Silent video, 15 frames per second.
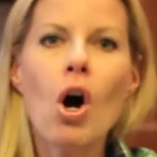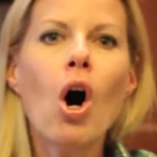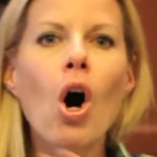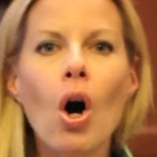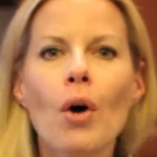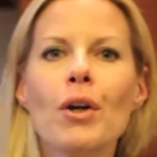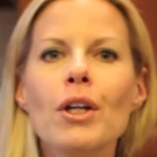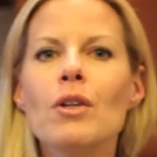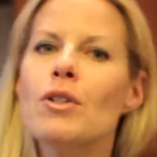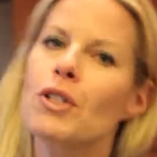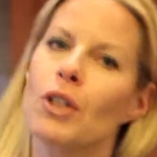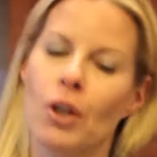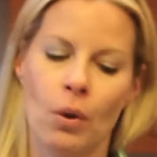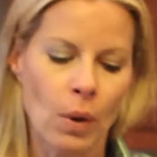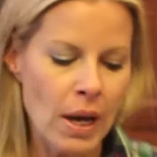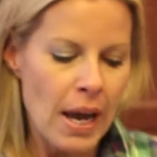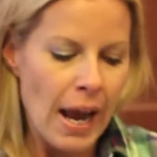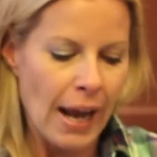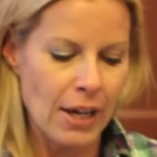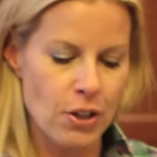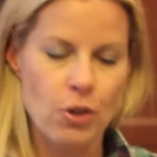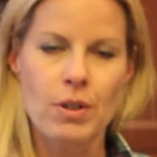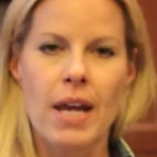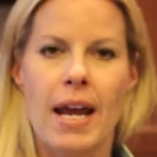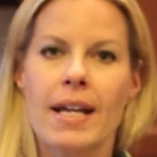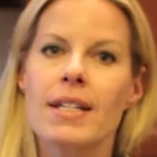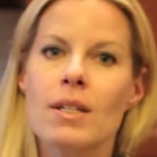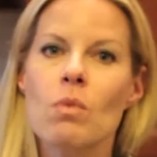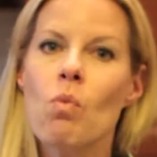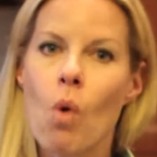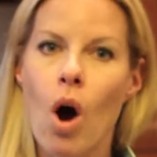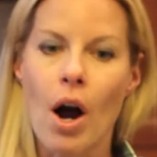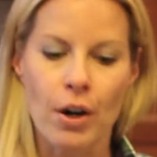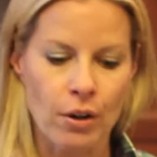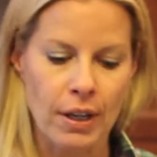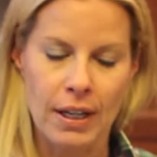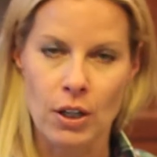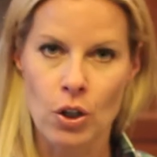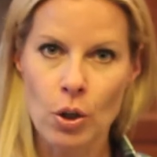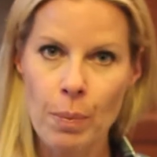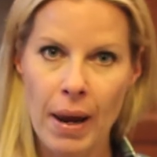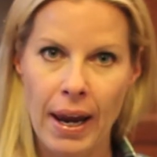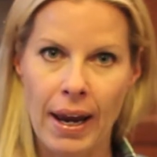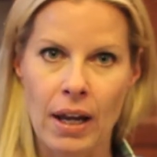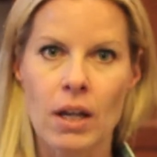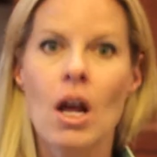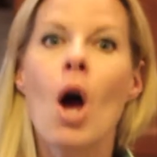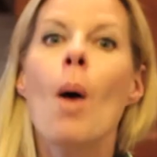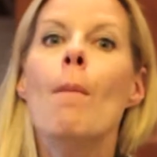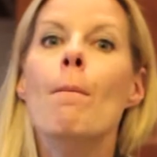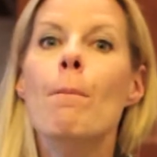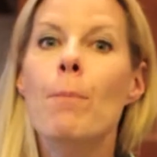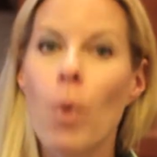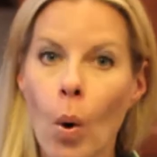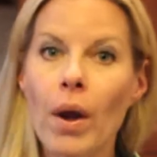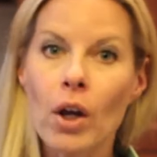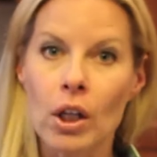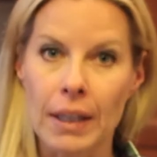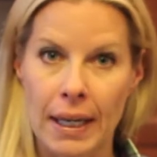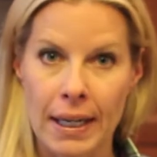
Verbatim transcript: All you do is you take some water in your pan, boil